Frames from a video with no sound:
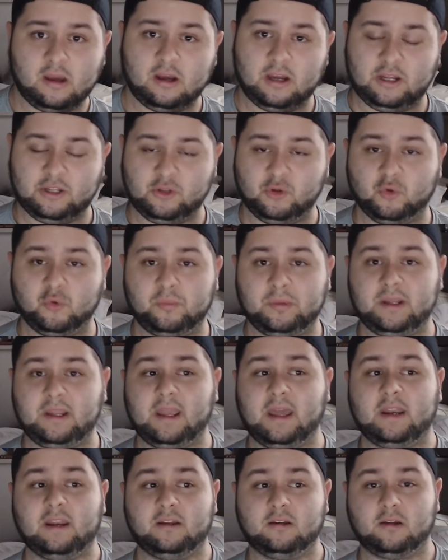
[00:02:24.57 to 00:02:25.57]
uh, you'll be
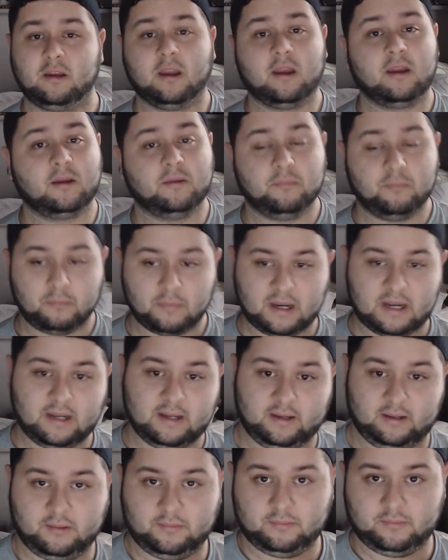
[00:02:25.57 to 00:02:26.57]
getting
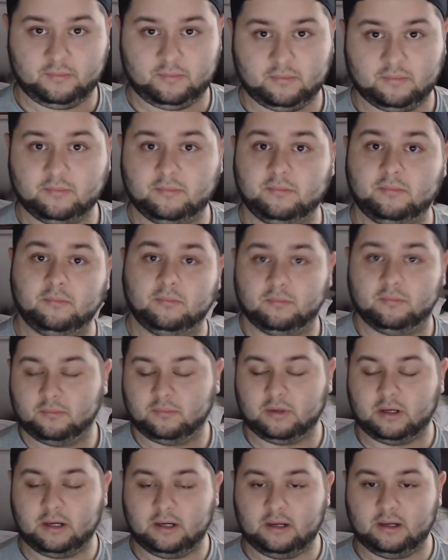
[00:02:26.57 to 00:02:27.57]
my
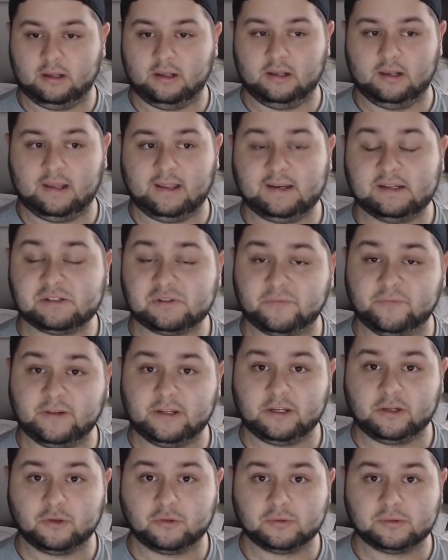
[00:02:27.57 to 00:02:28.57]
uh, latest
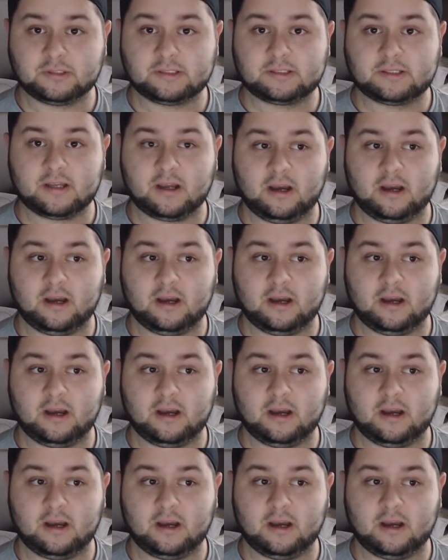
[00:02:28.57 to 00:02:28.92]
videos.